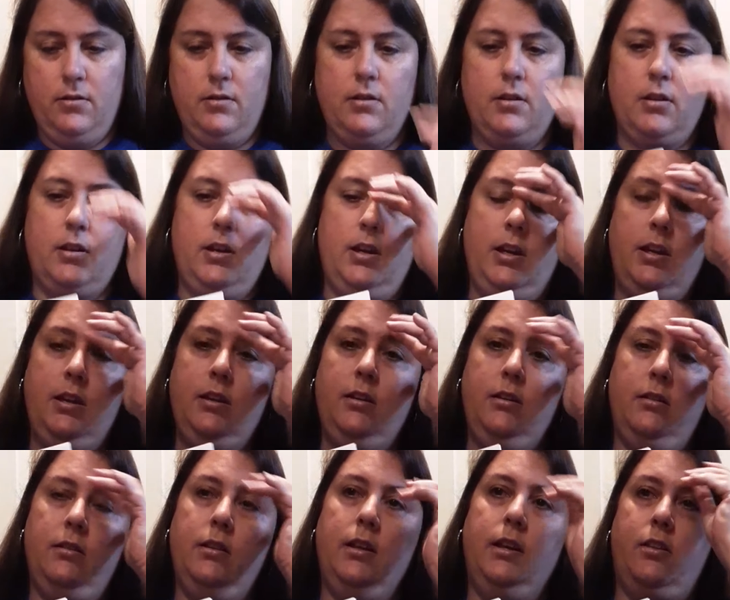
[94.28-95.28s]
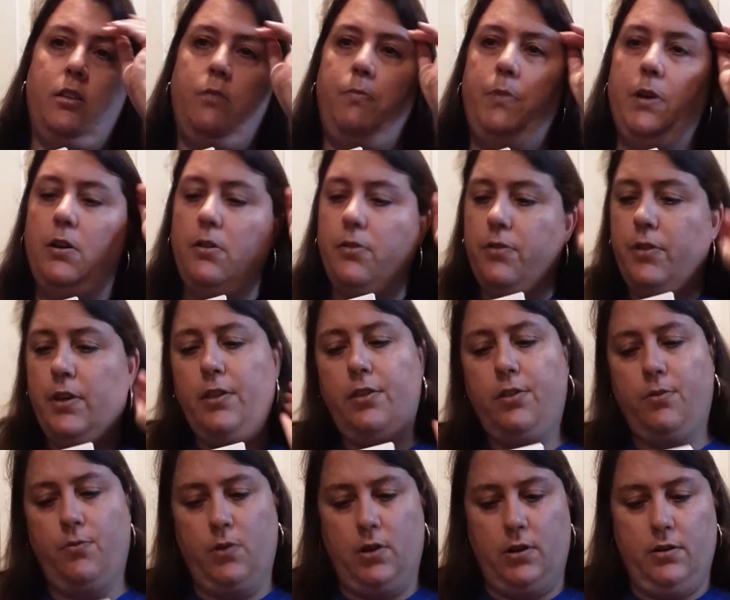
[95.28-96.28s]
Okay, let's spell this
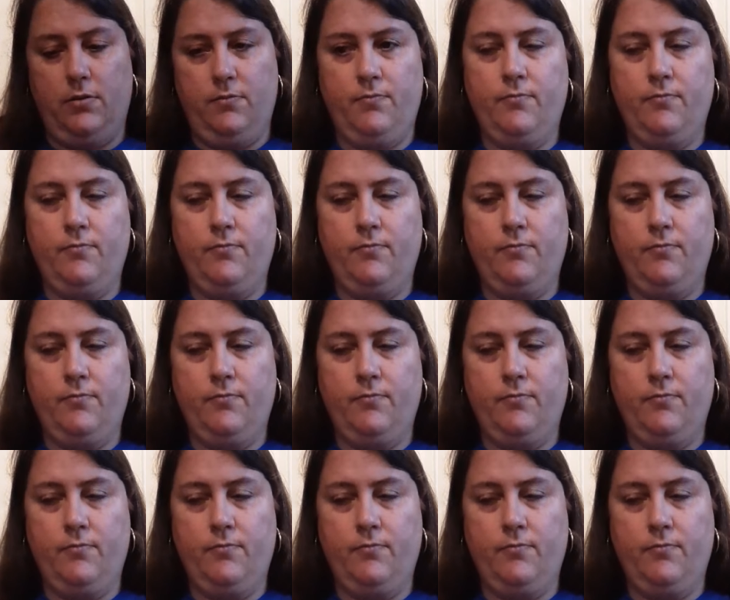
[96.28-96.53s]
one.